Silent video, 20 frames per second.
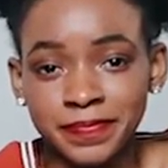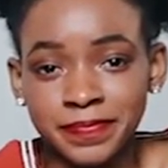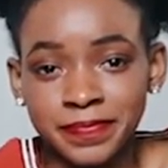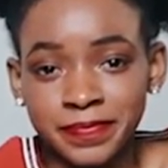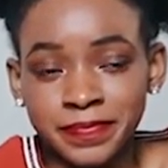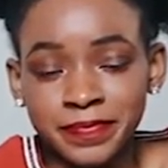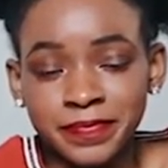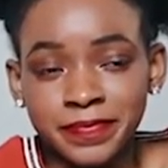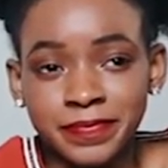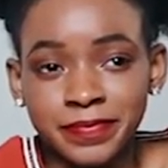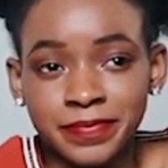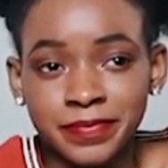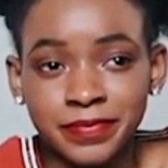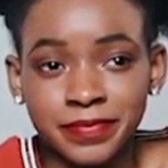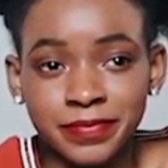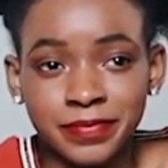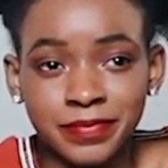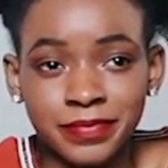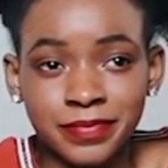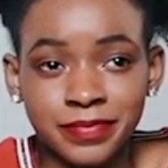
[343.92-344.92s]

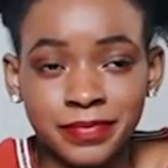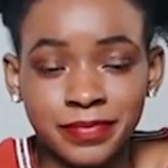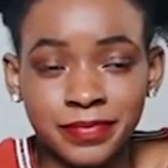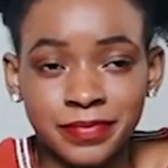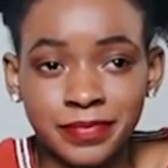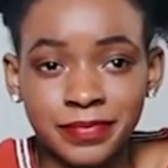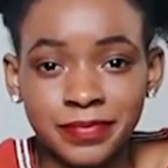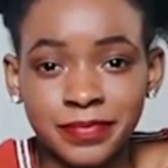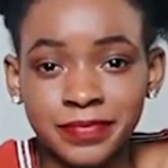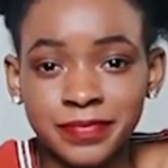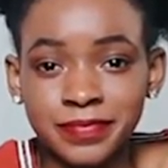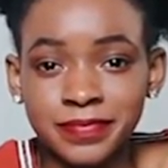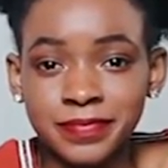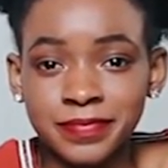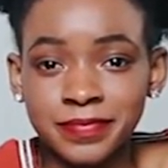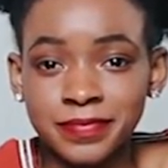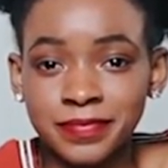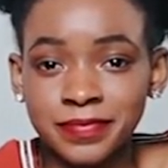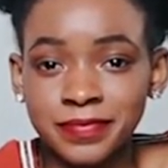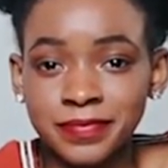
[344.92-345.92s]

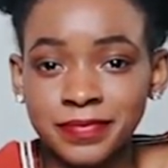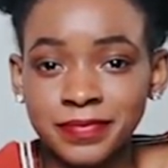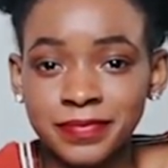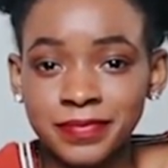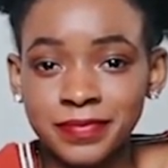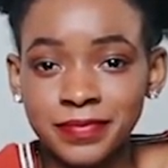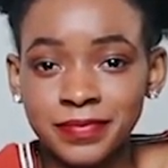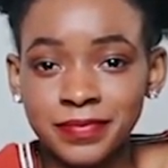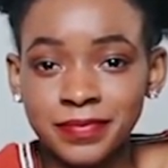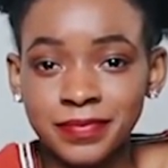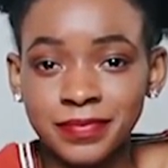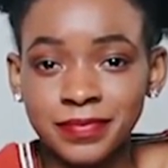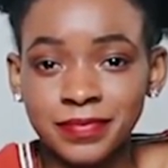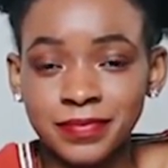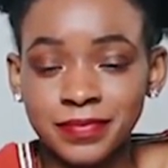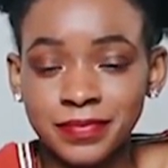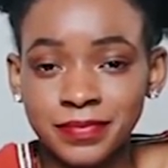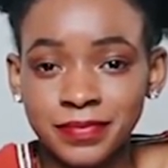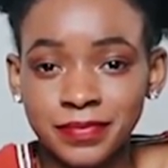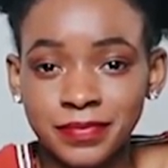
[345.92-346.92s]

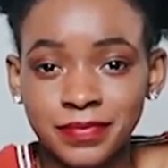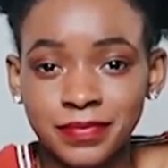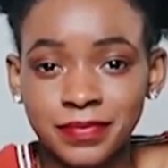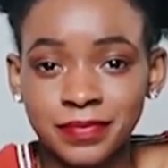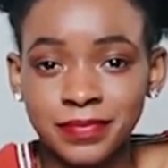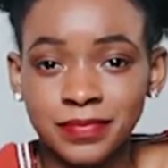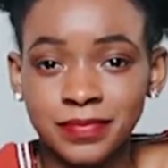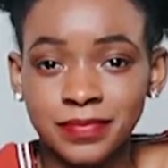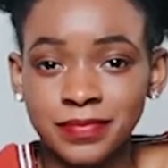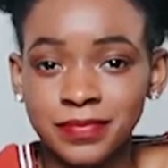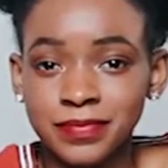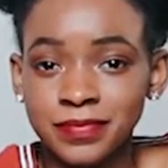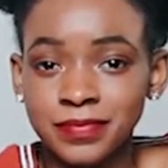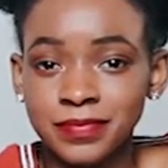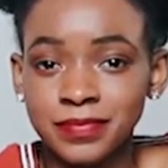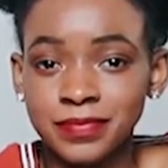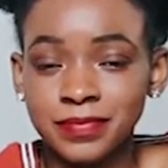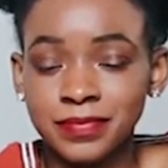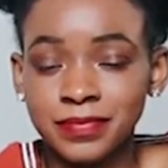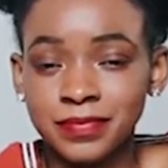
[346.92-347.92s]

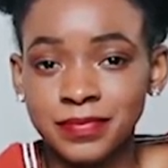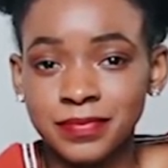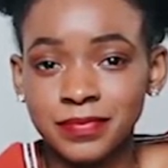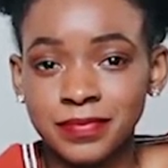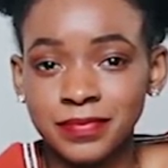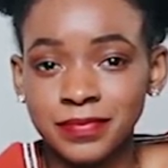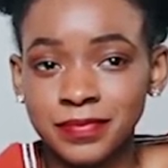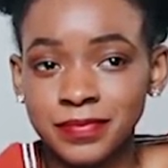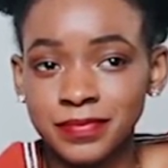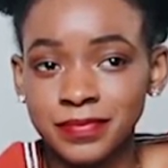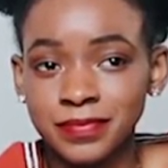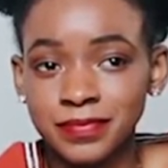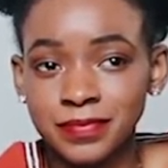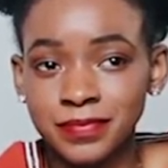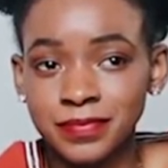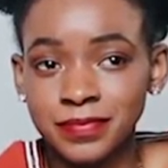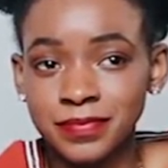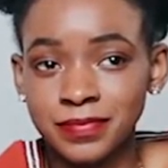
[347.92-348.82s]
[no speech]